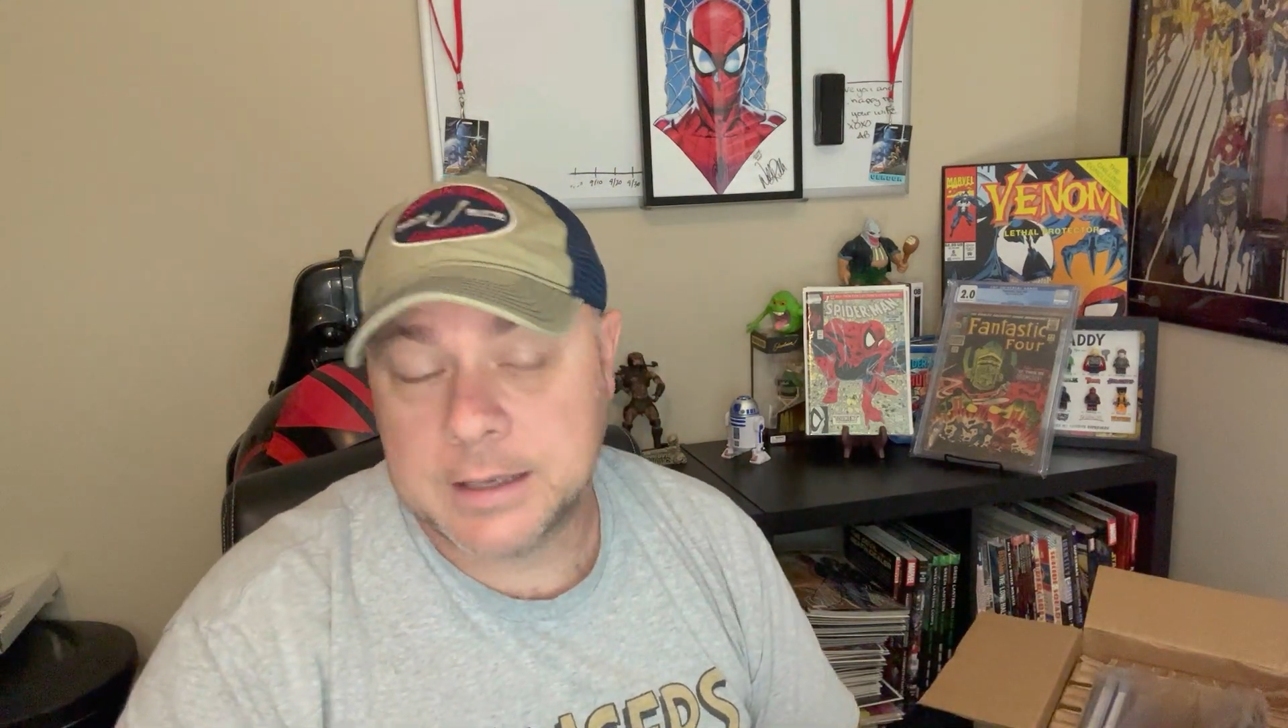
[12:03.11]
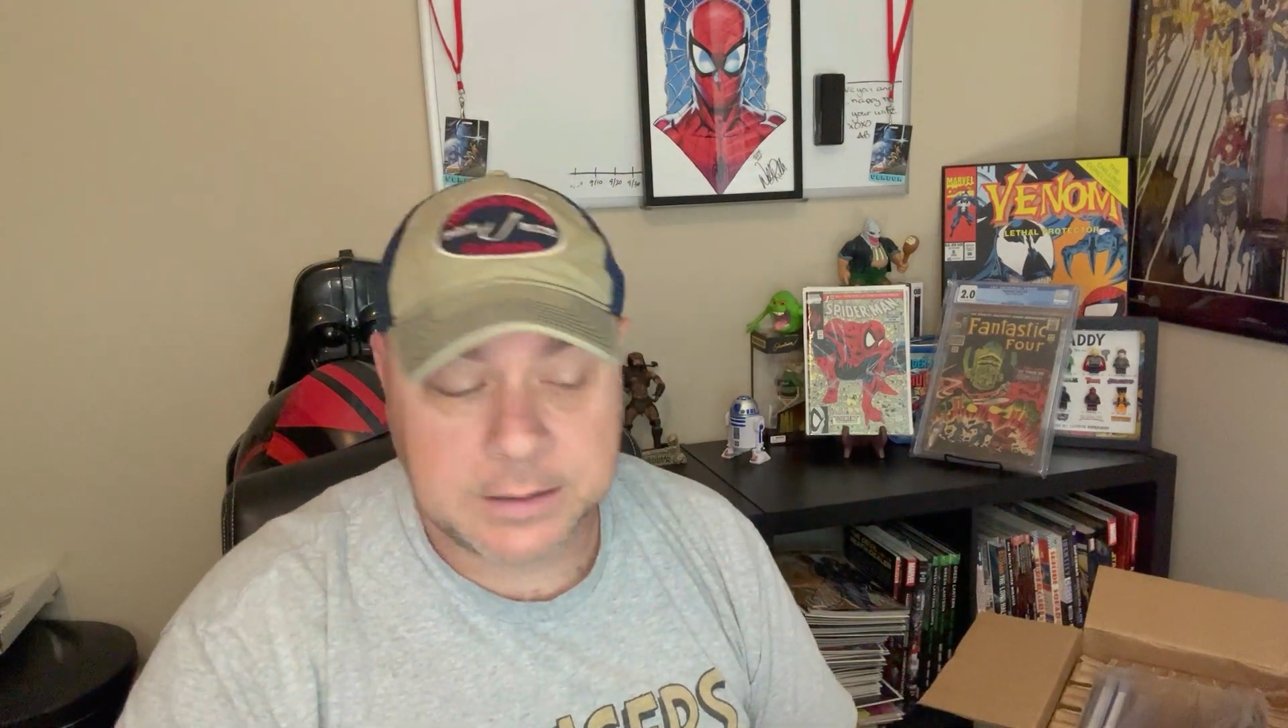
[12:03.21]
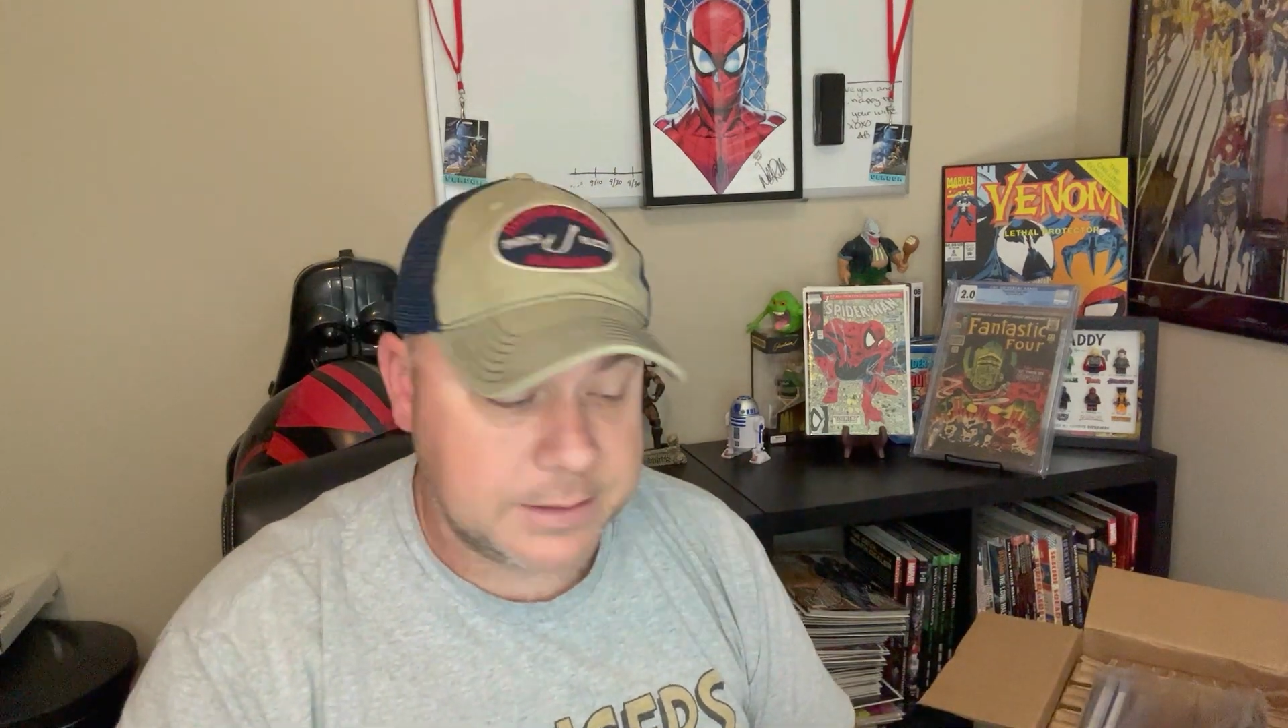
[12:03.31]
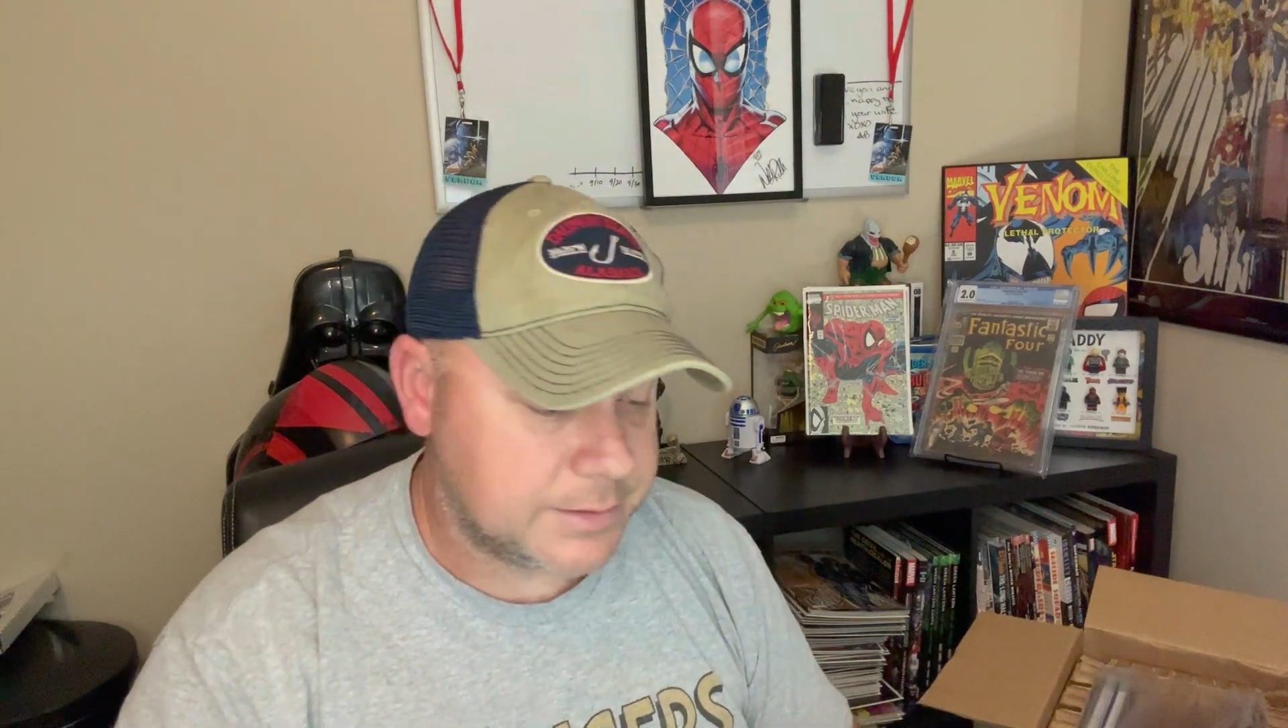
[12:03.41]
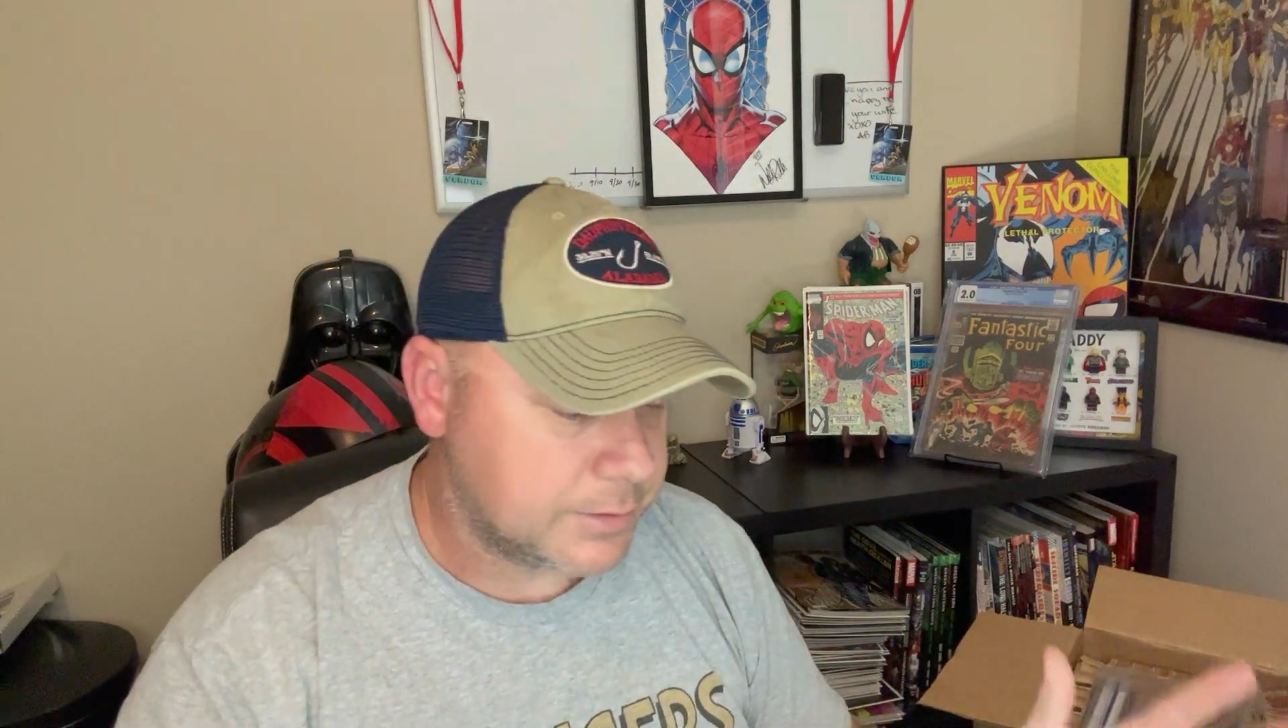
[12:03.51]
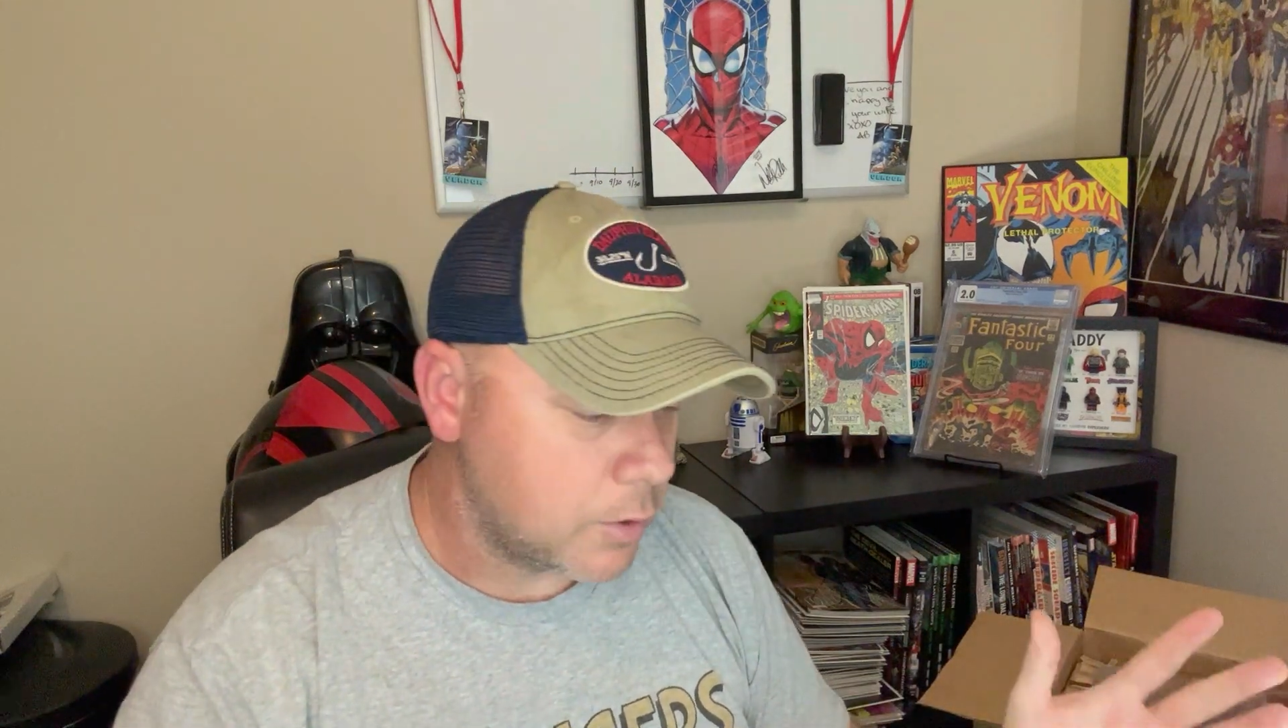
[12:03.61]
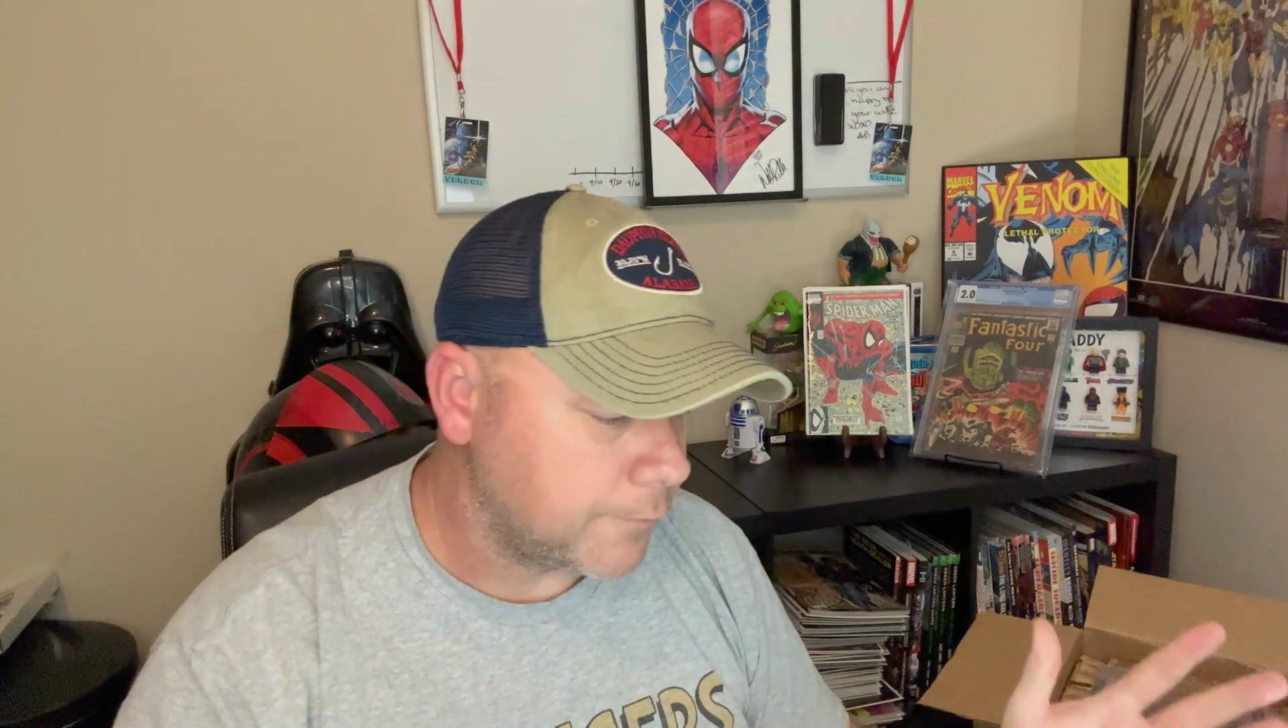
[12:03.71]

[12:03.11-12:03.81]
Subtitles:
at least so